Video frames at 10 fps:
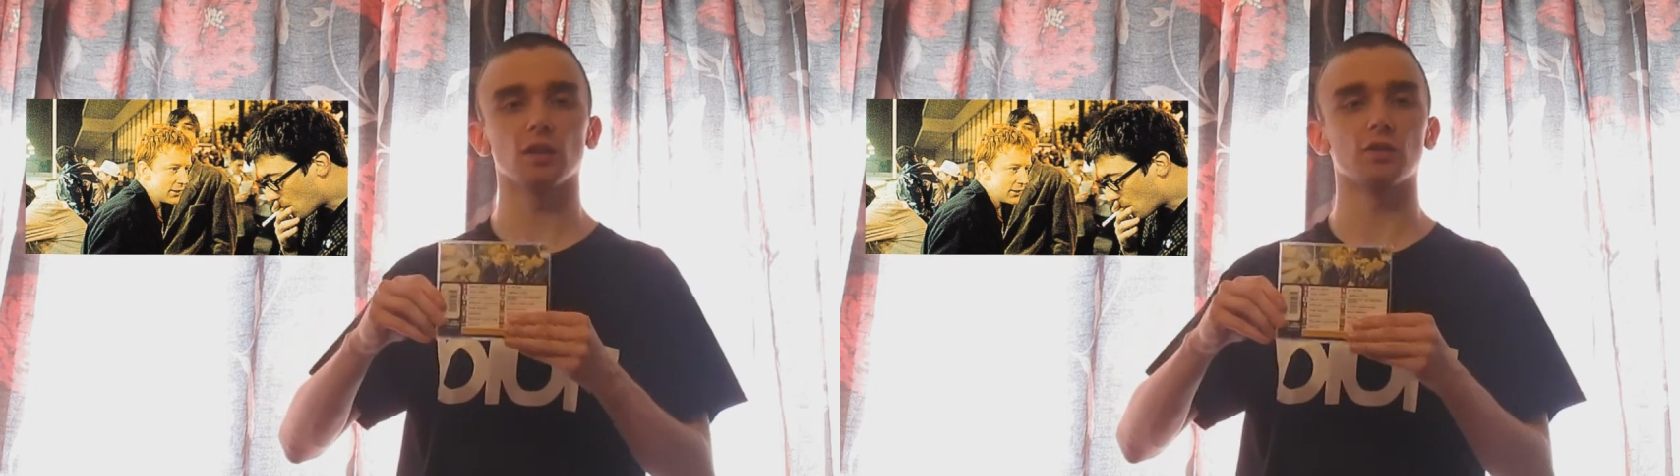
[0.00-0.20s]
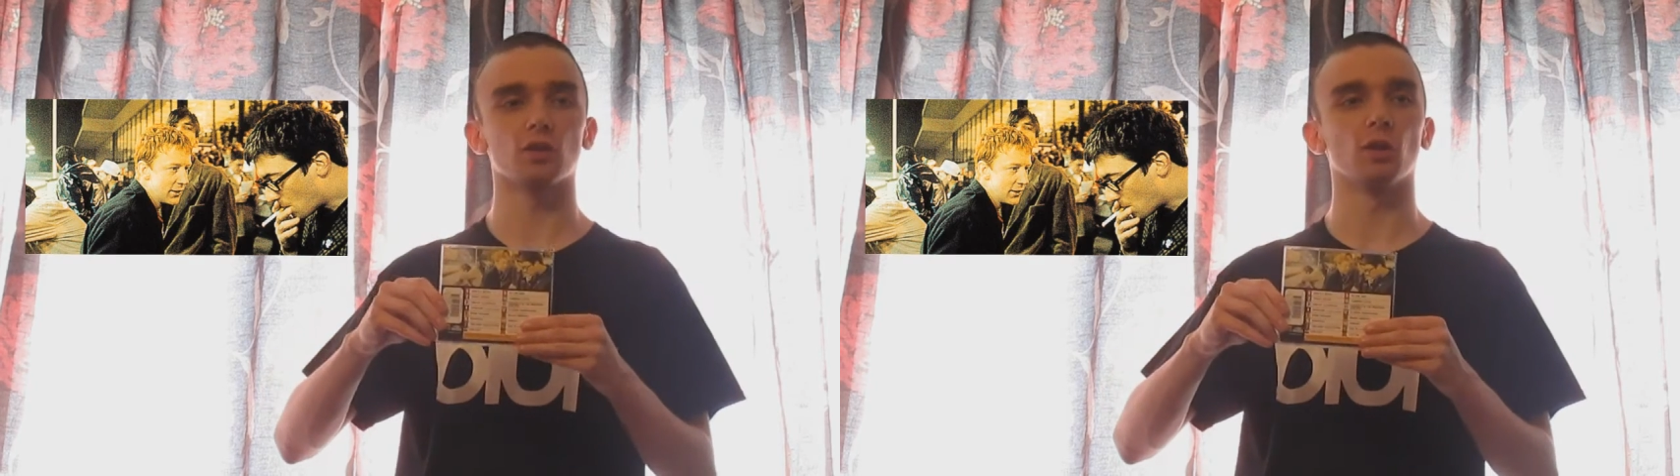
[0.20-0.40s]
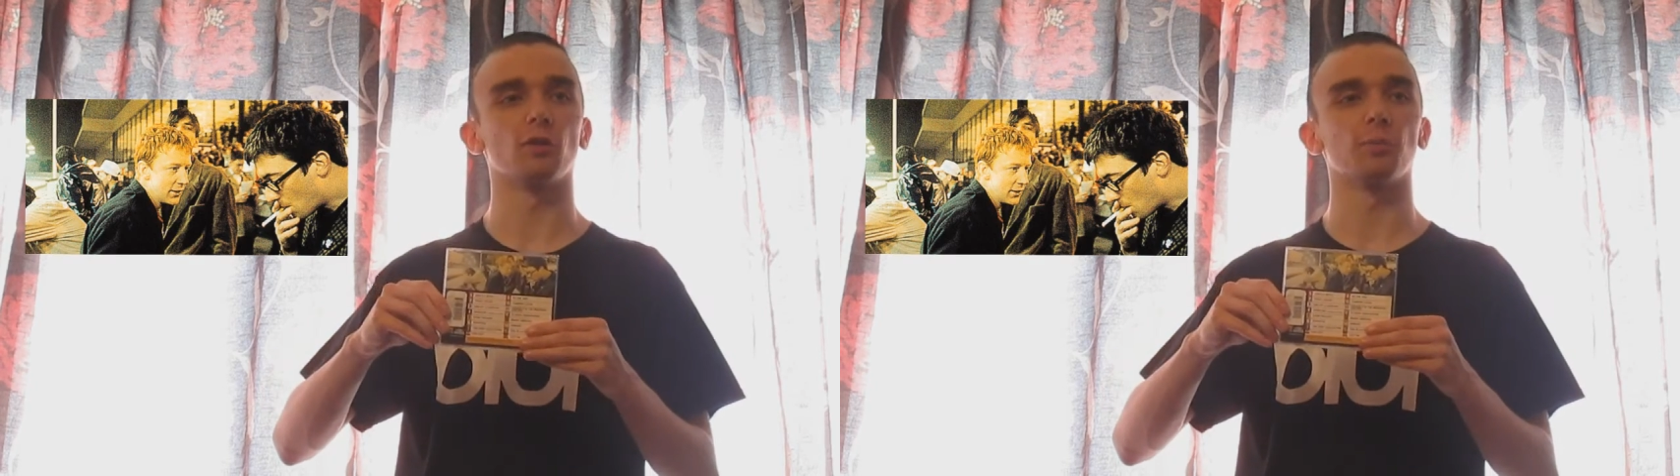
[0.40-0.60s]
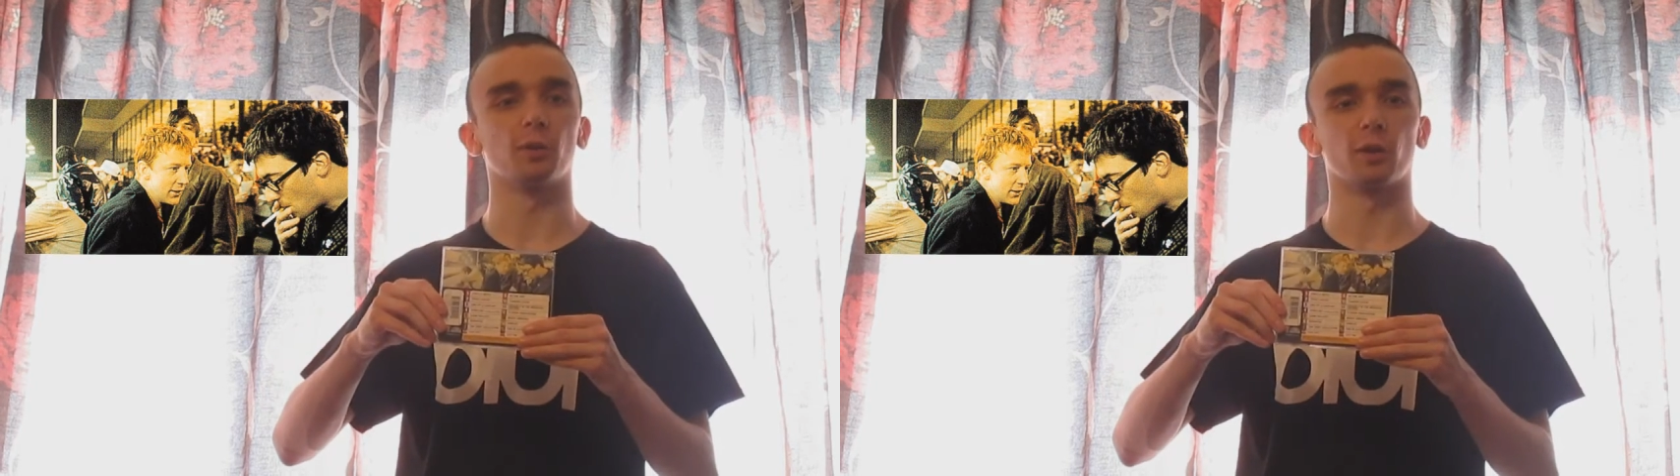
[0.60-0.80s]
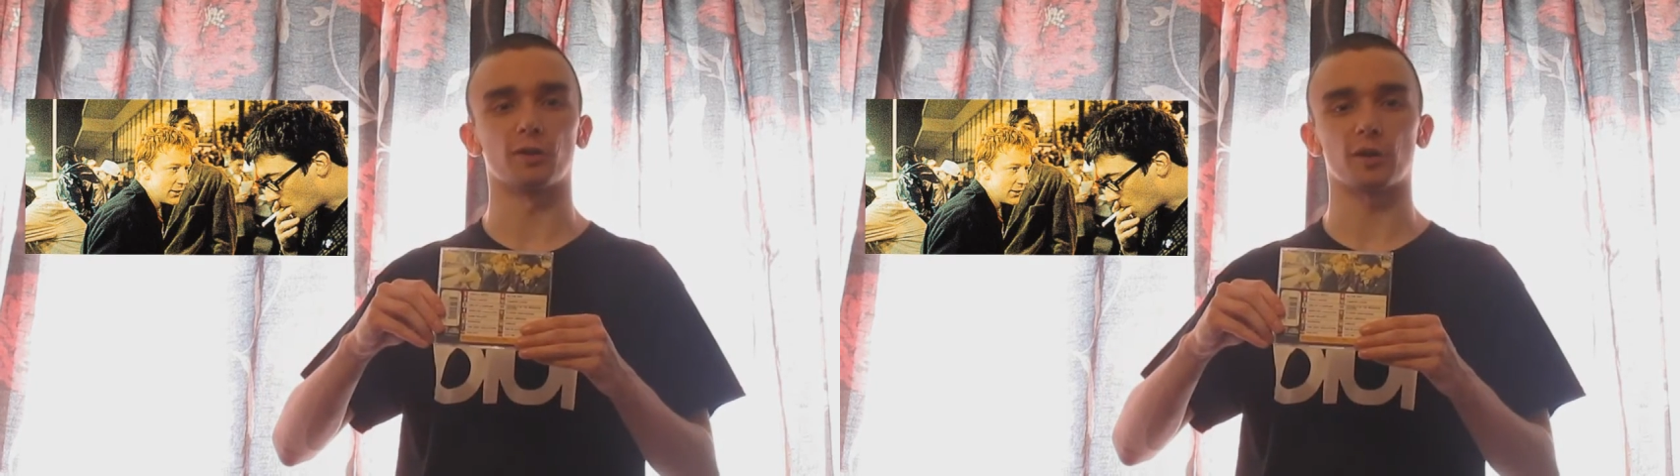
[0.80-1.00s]
it shows
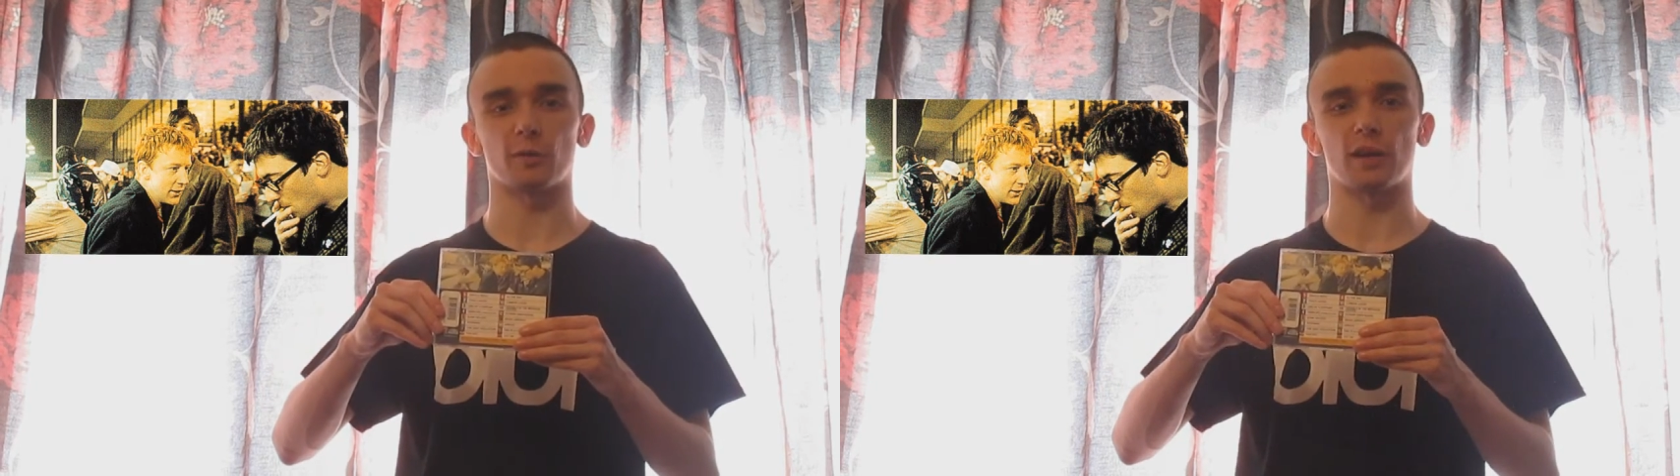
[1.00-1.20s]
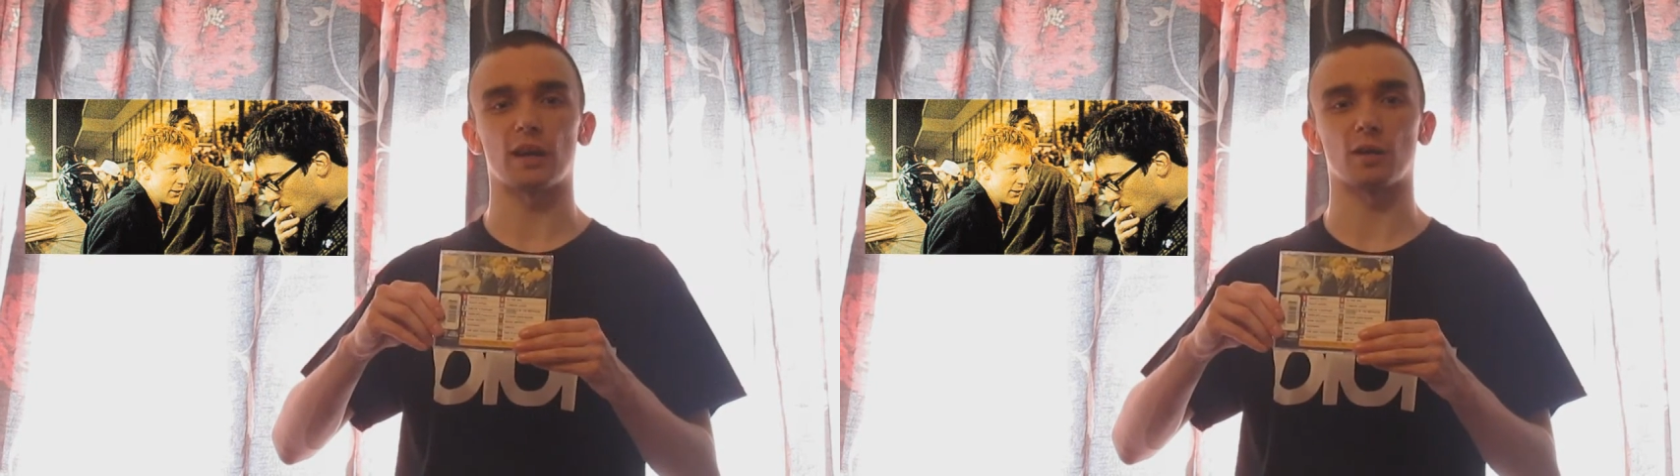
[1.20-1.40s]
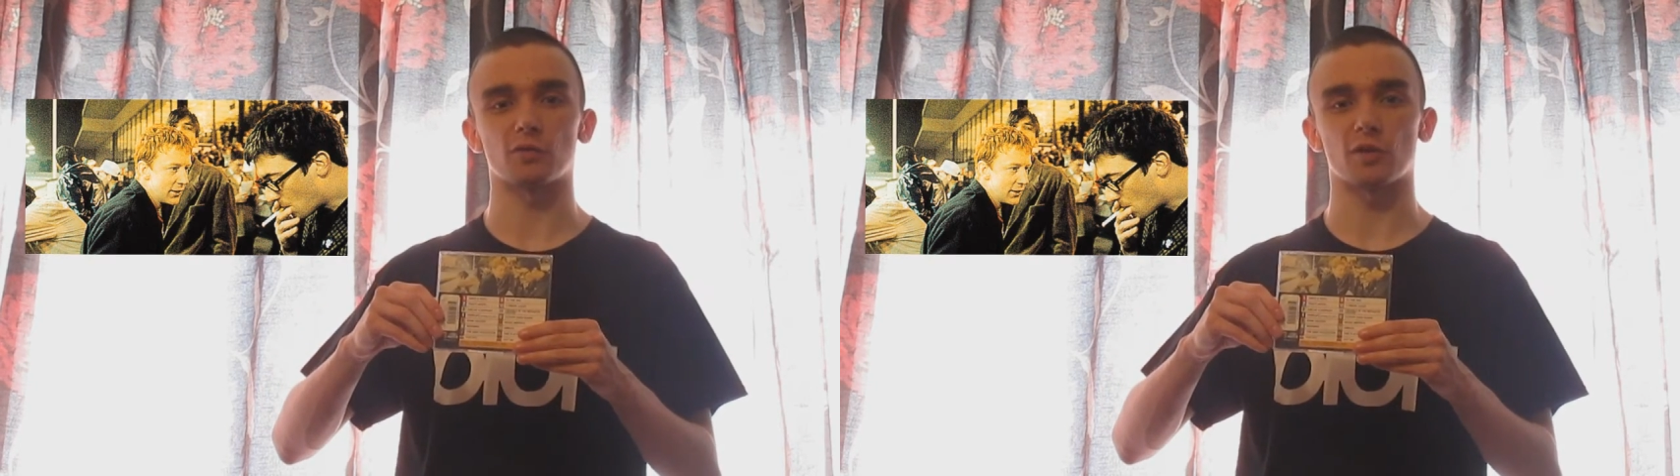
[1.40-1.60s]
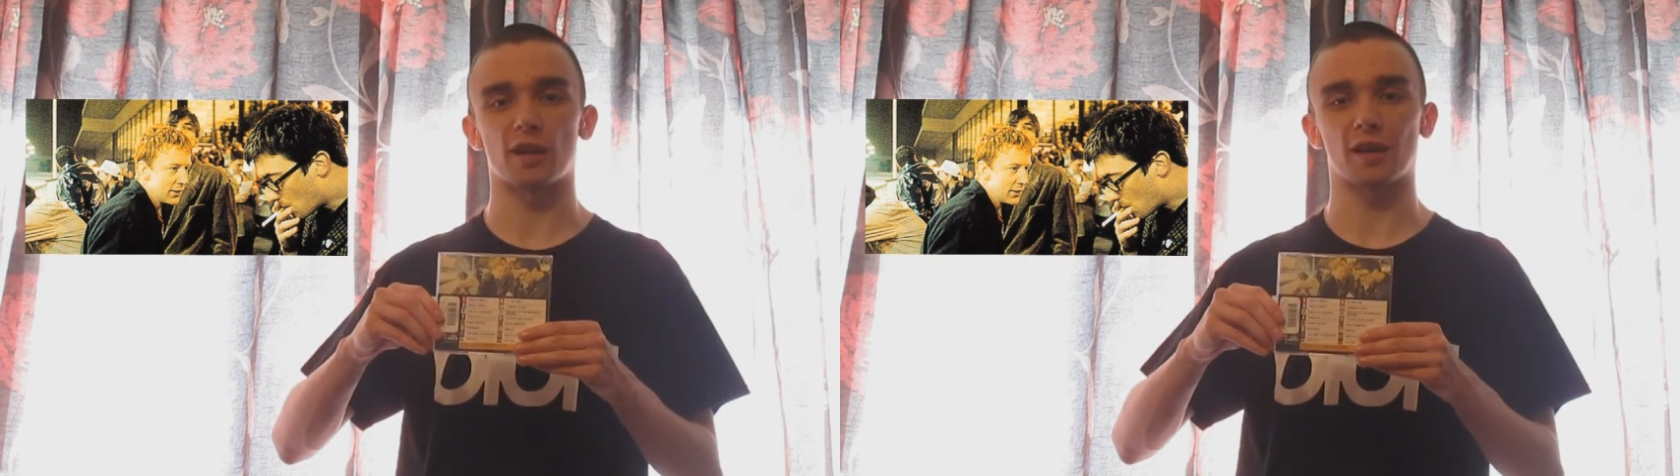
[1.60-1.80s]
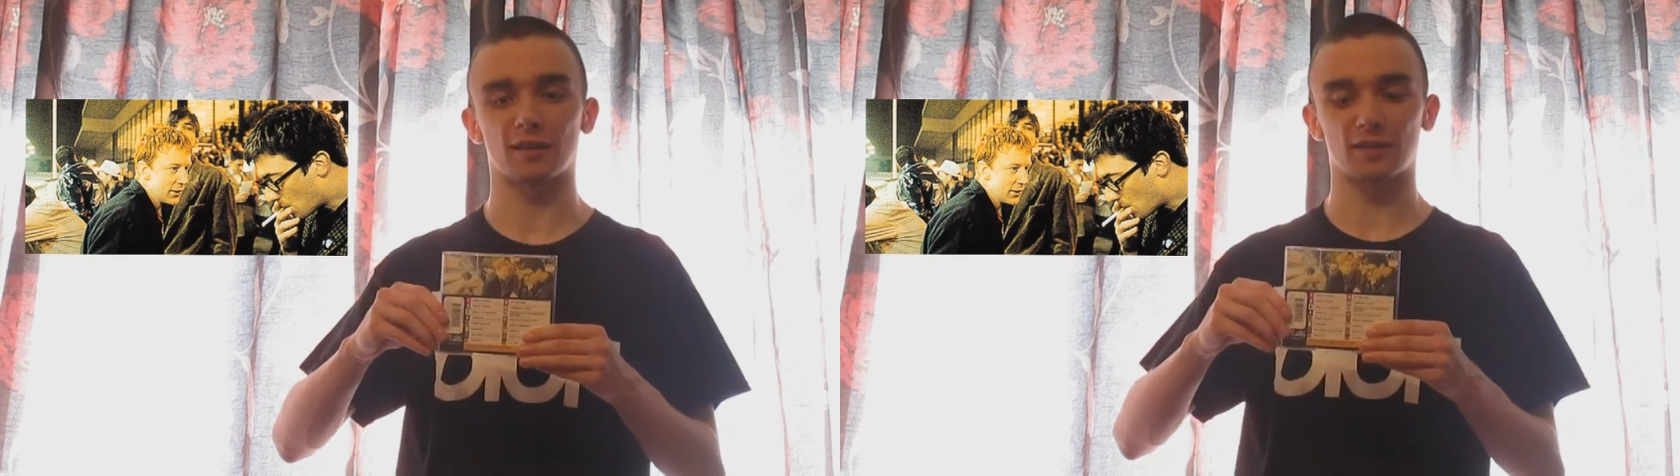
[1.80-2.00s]
Blur at the Greyhound
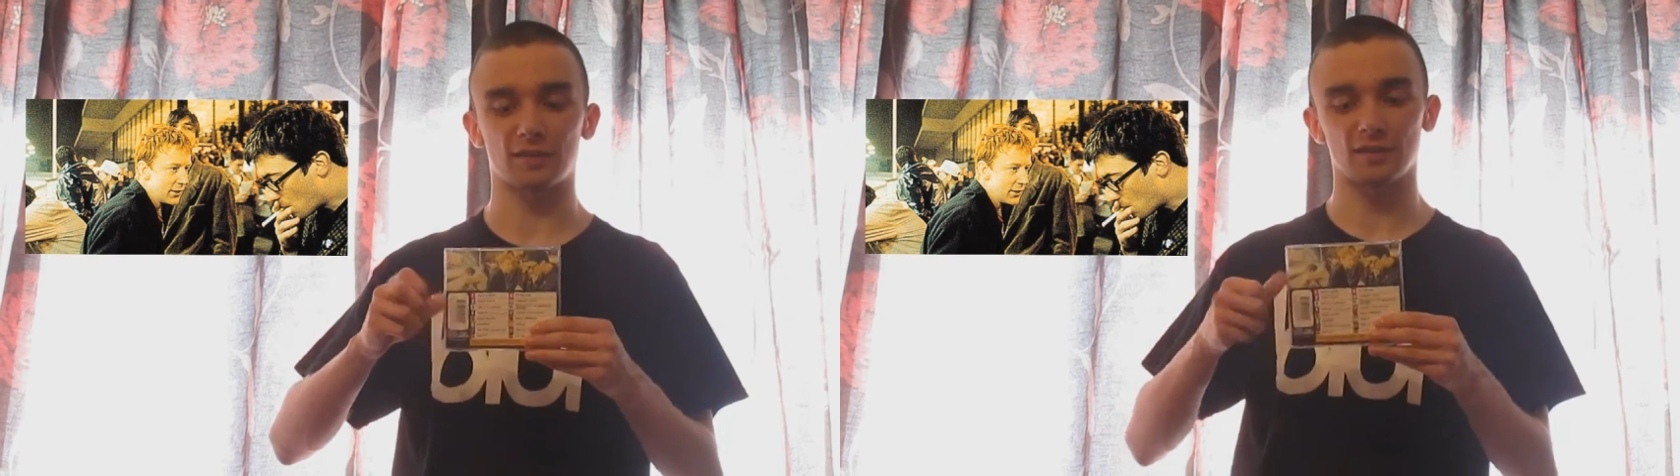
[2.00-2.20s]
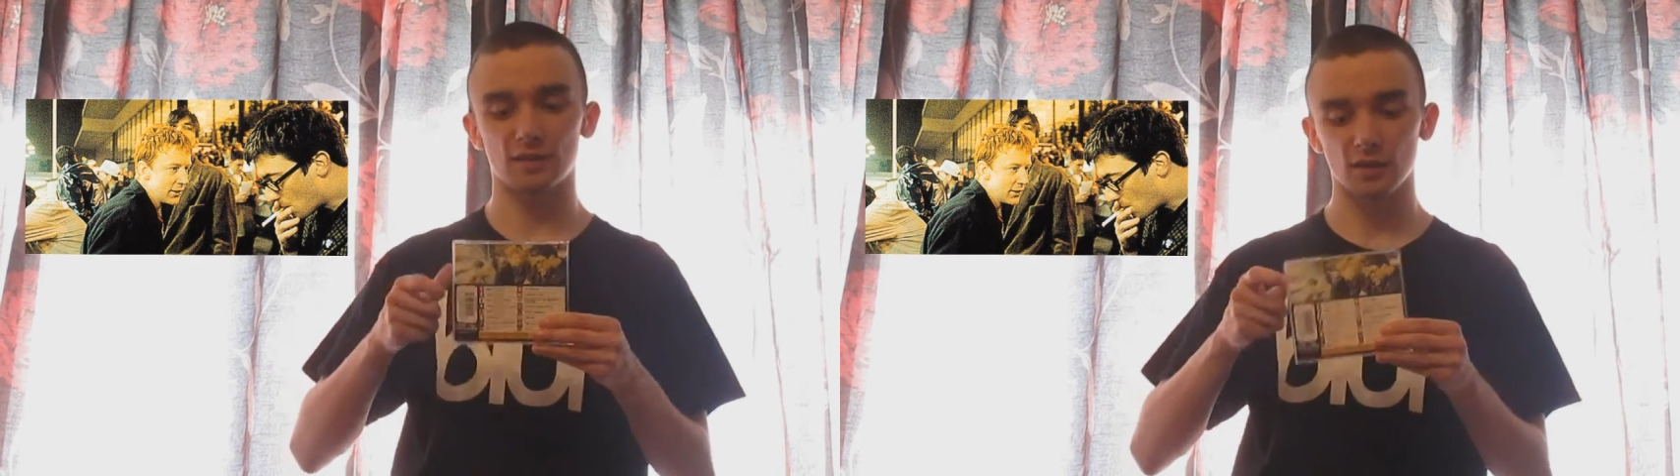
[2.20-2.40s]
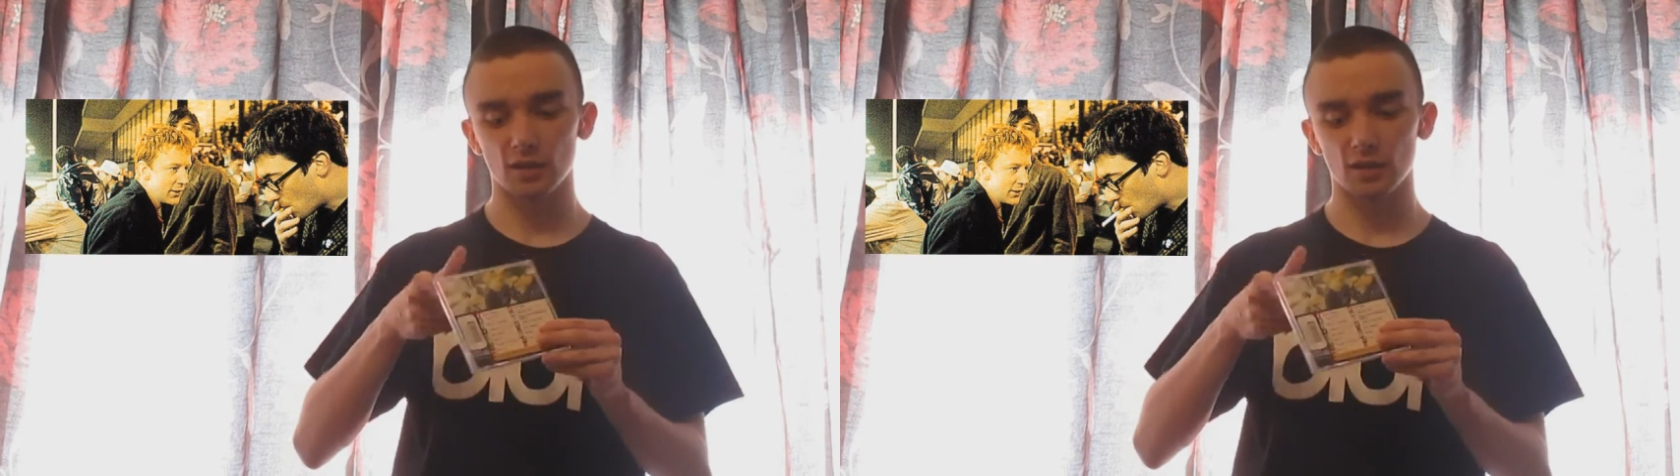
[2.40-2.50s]
tracks.